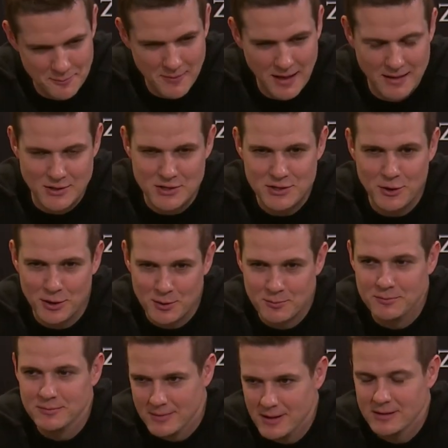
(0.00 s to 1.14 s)
I just told
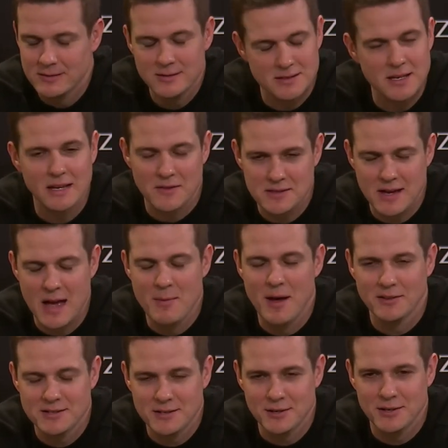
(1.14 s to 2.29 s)
him to take the
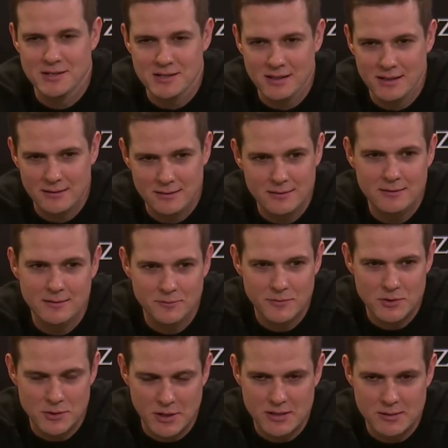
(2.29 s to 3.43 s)
timeout seriously,
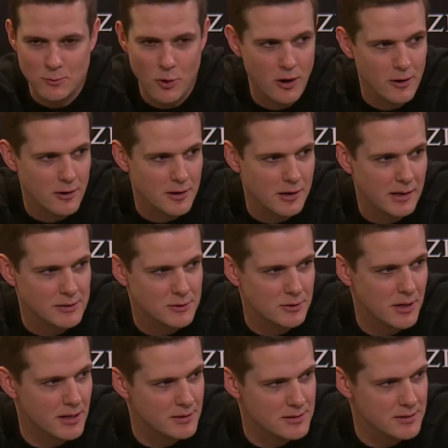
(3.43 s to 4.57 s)
drink some water and
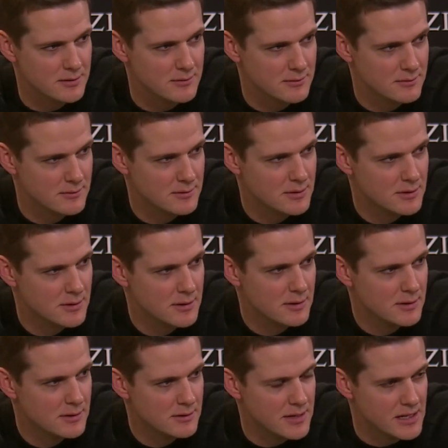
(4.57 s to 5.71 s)
electrolytes, and
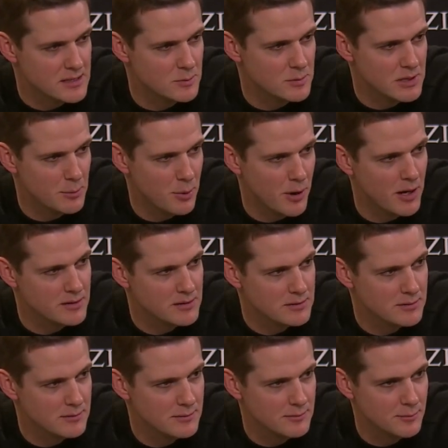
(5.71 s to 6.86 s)
take some deep
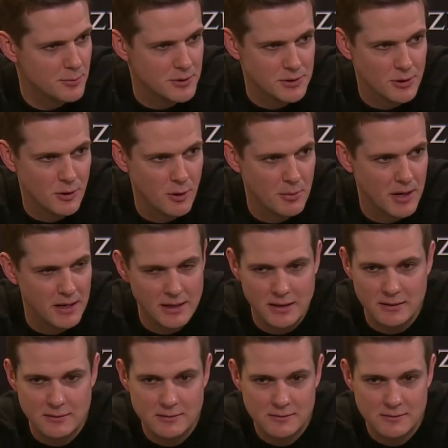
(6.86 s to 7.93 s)
breaths, but you're going back in.